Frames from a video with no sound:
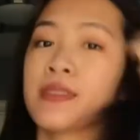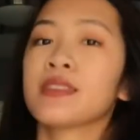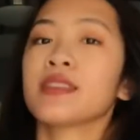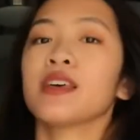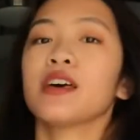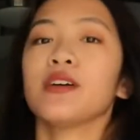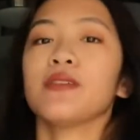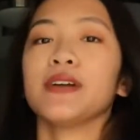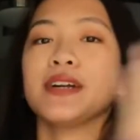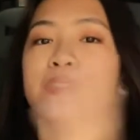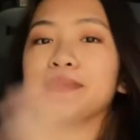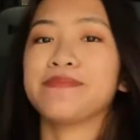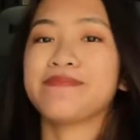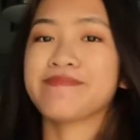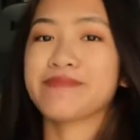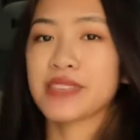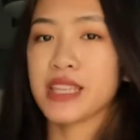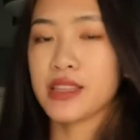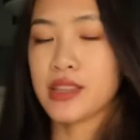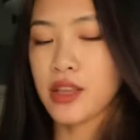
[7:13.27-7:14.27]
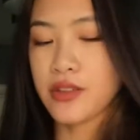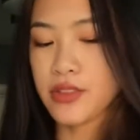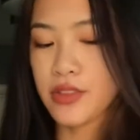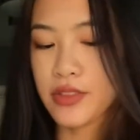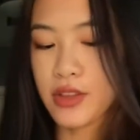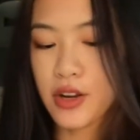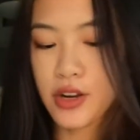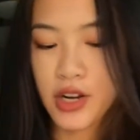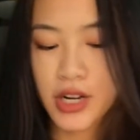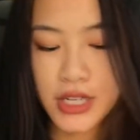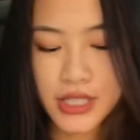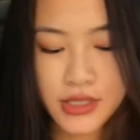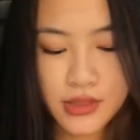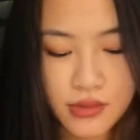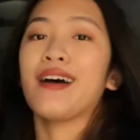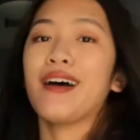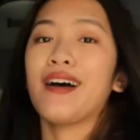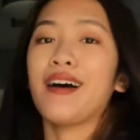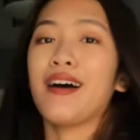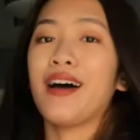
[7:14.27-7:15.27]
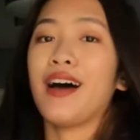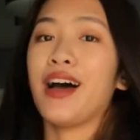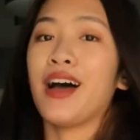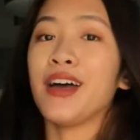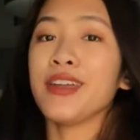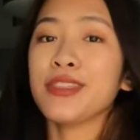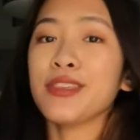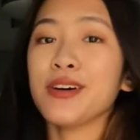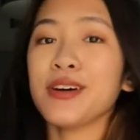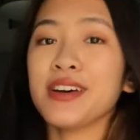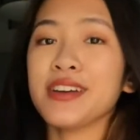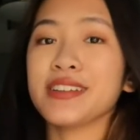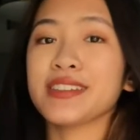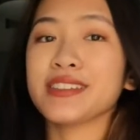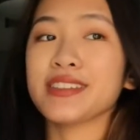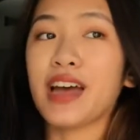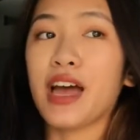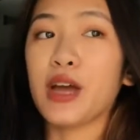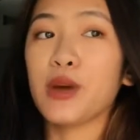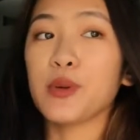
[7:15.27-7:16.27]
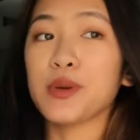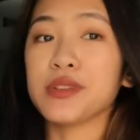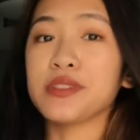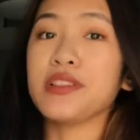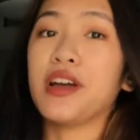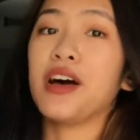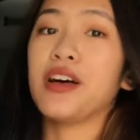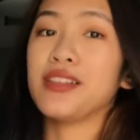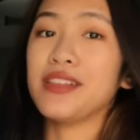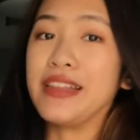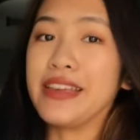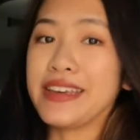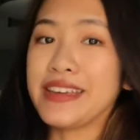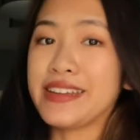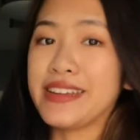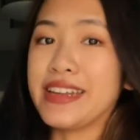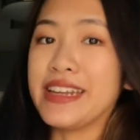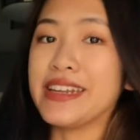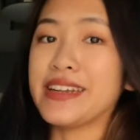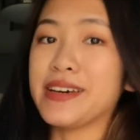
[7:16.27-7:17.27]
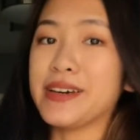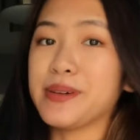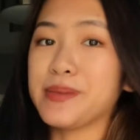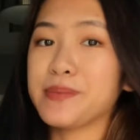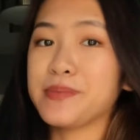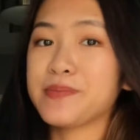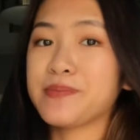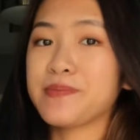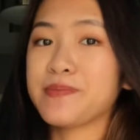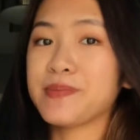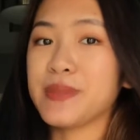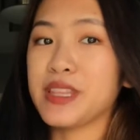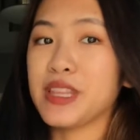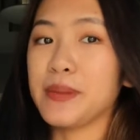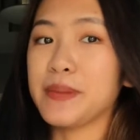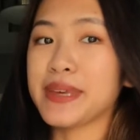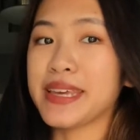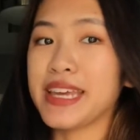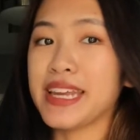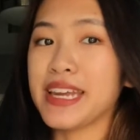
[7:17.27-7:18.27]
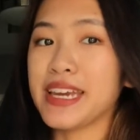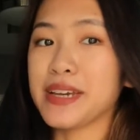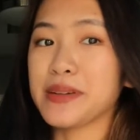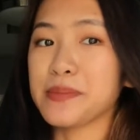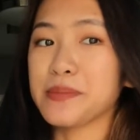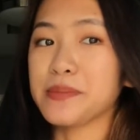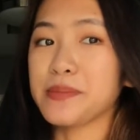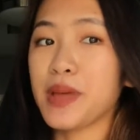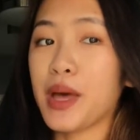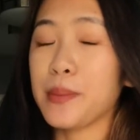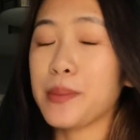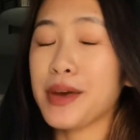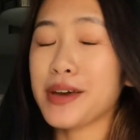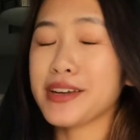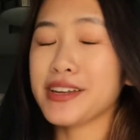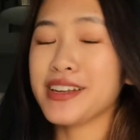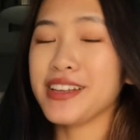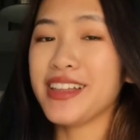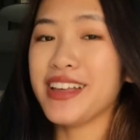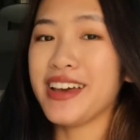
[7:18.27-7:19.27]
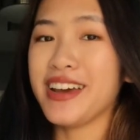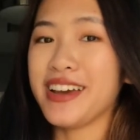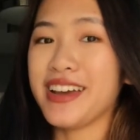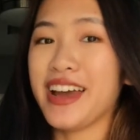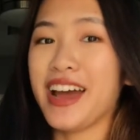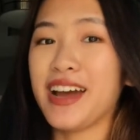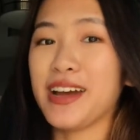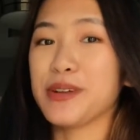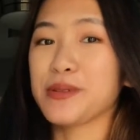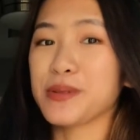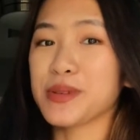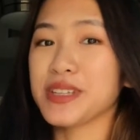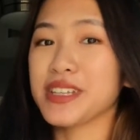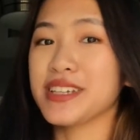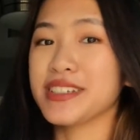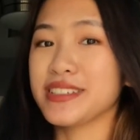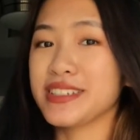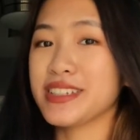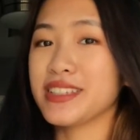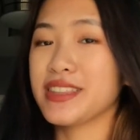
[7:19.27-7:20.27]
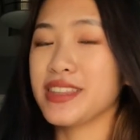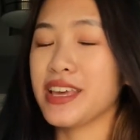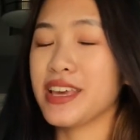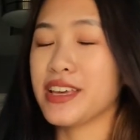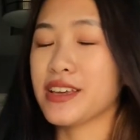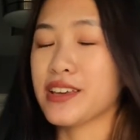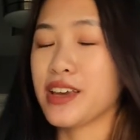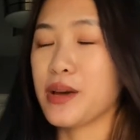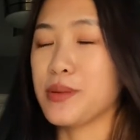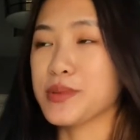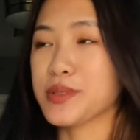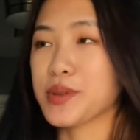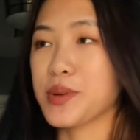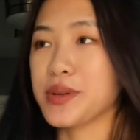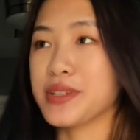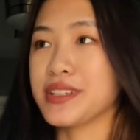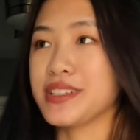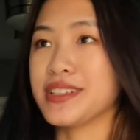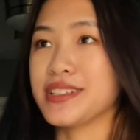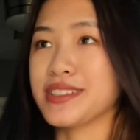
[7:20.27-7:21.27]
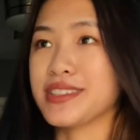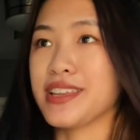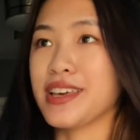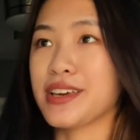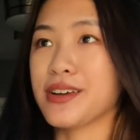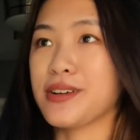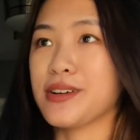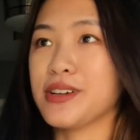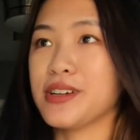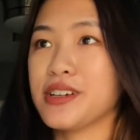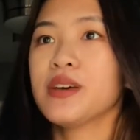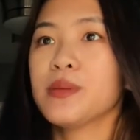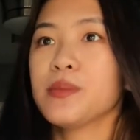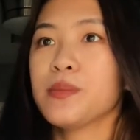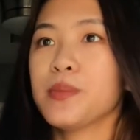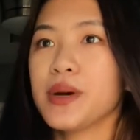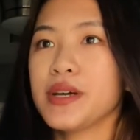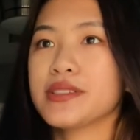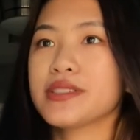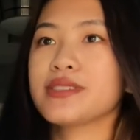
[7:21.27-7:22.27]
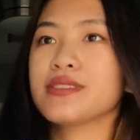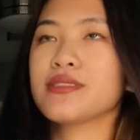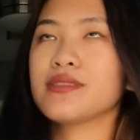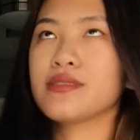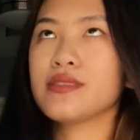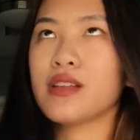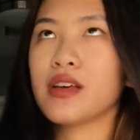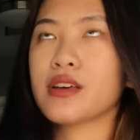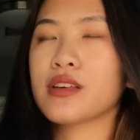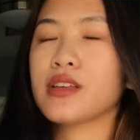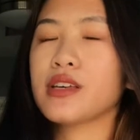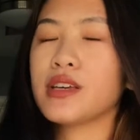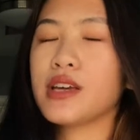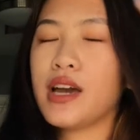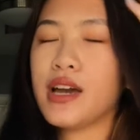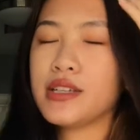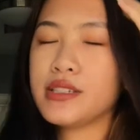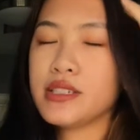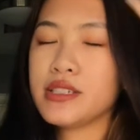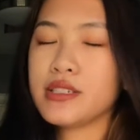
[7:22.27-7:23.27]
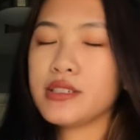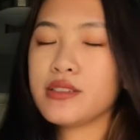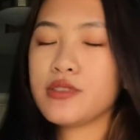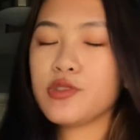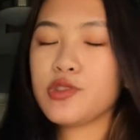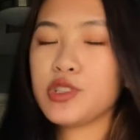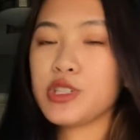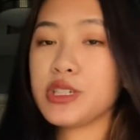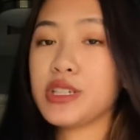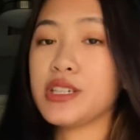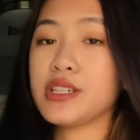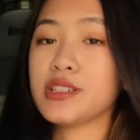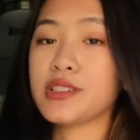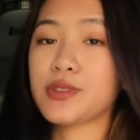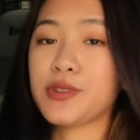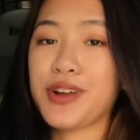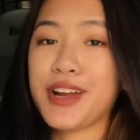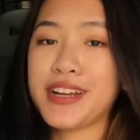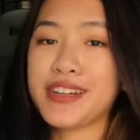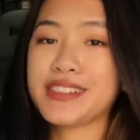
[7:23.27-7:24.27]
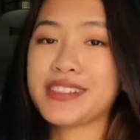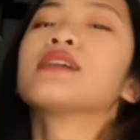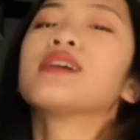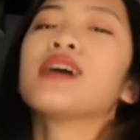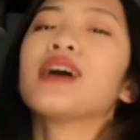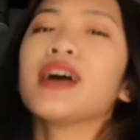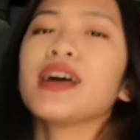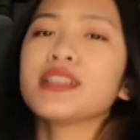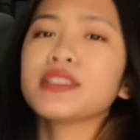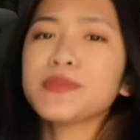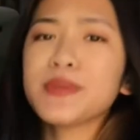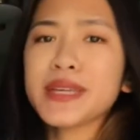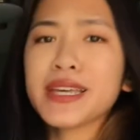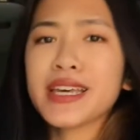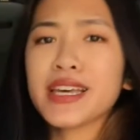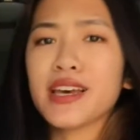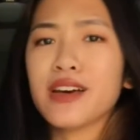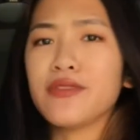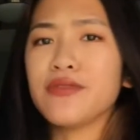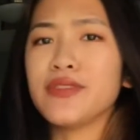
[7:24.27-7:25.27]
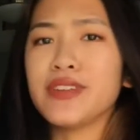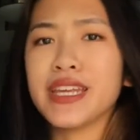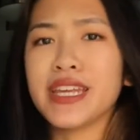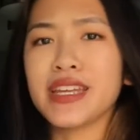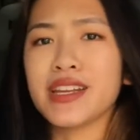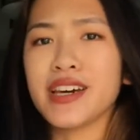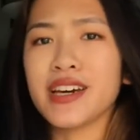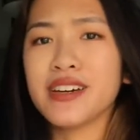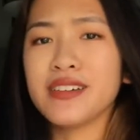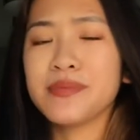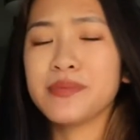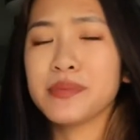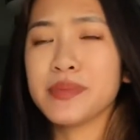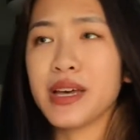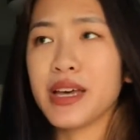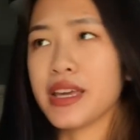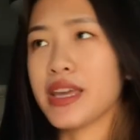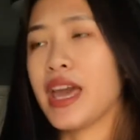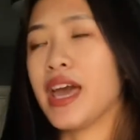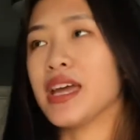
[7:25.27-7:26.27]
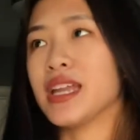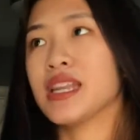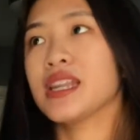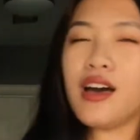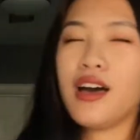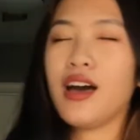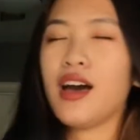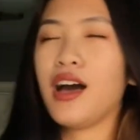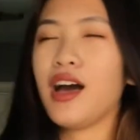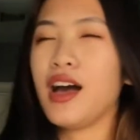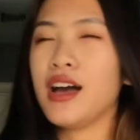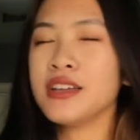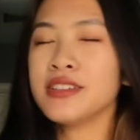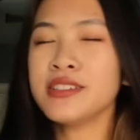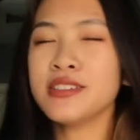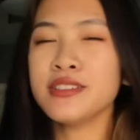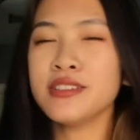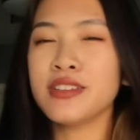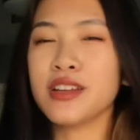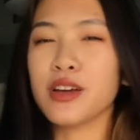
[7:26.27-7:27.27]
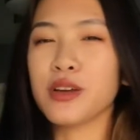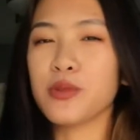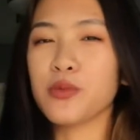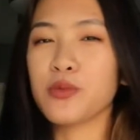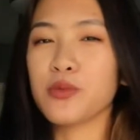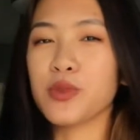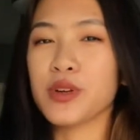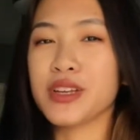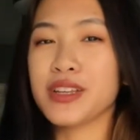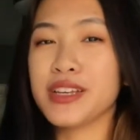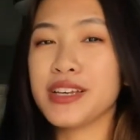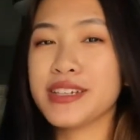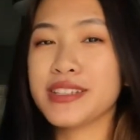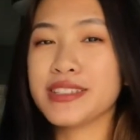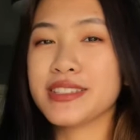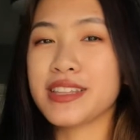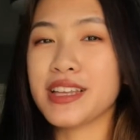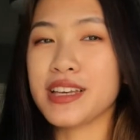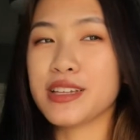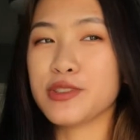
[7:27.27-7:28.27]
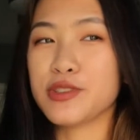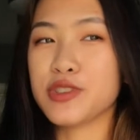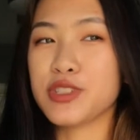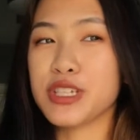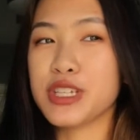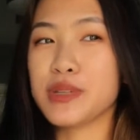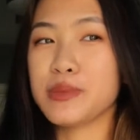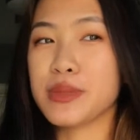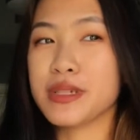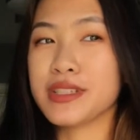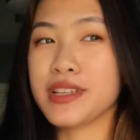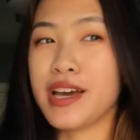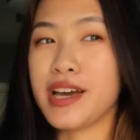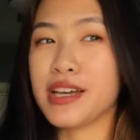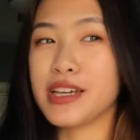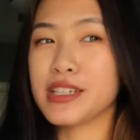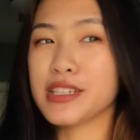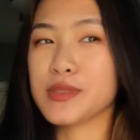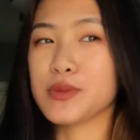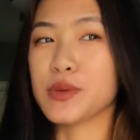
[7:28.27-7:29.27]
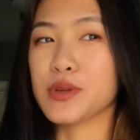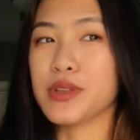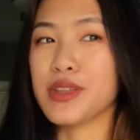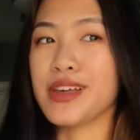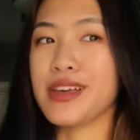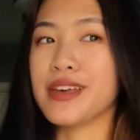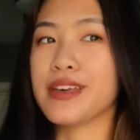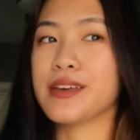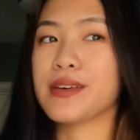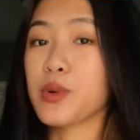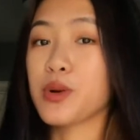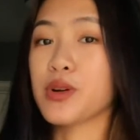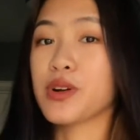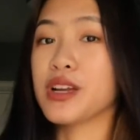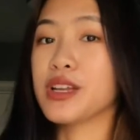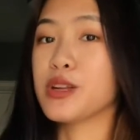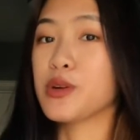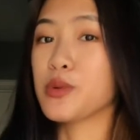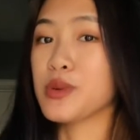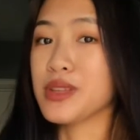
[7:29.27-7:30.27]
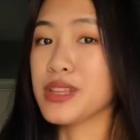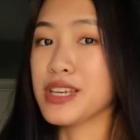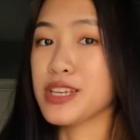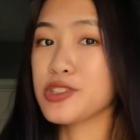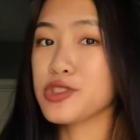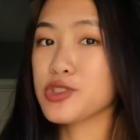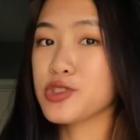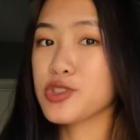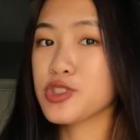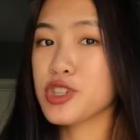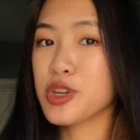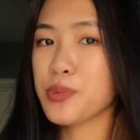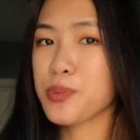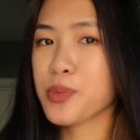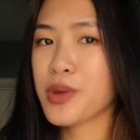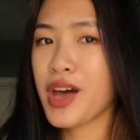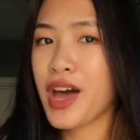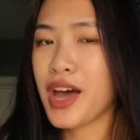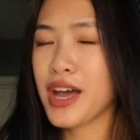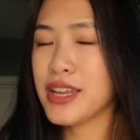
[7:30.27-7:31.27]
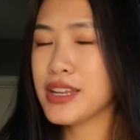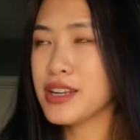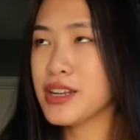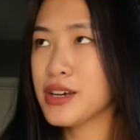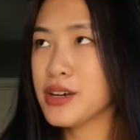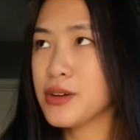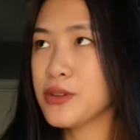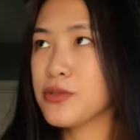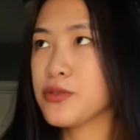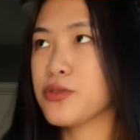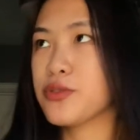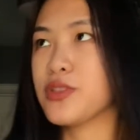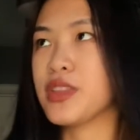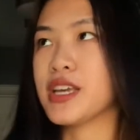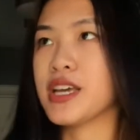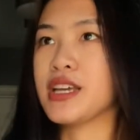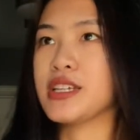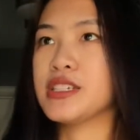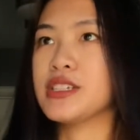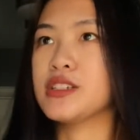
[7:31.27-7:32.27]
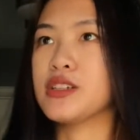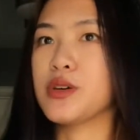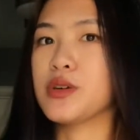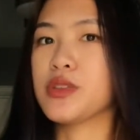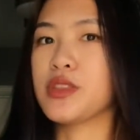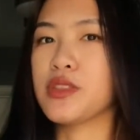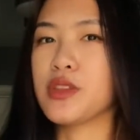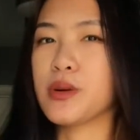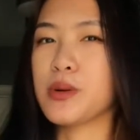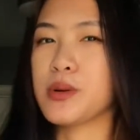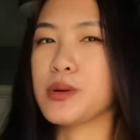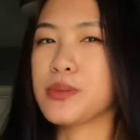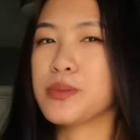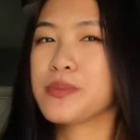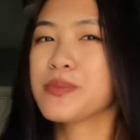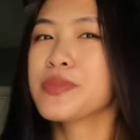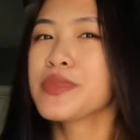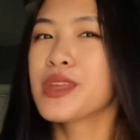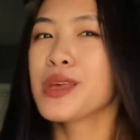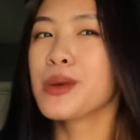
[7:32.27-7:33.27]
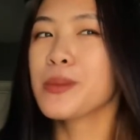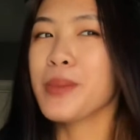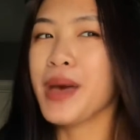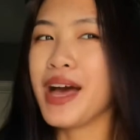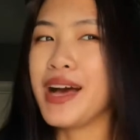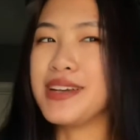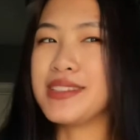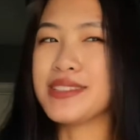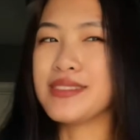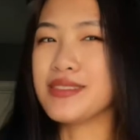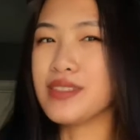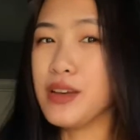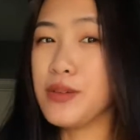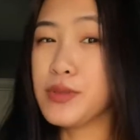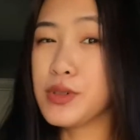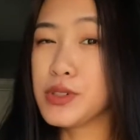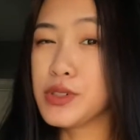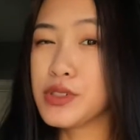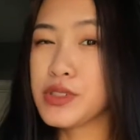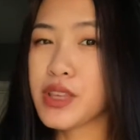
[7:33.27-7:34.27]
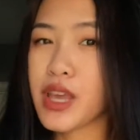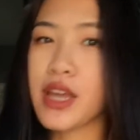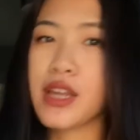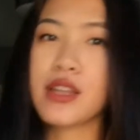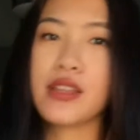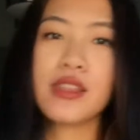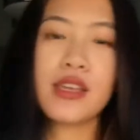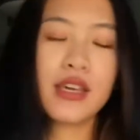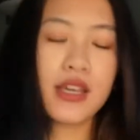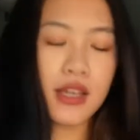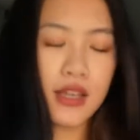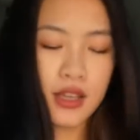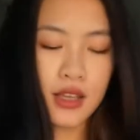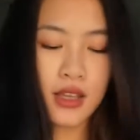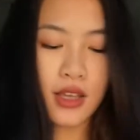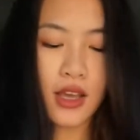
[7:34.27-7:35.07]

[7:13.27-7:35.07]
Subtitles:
Alright, now that they're gone, I thought I would not like Nina in the beginning. I'm not gonna lie, I really did think I was going to dislike her, but luckily I didn't. She is great. And speaking of Nina, again, I didn't realize that she and Matthias were in a relationship, kind of. Like, I didn't know that they were past lovers kind of thing.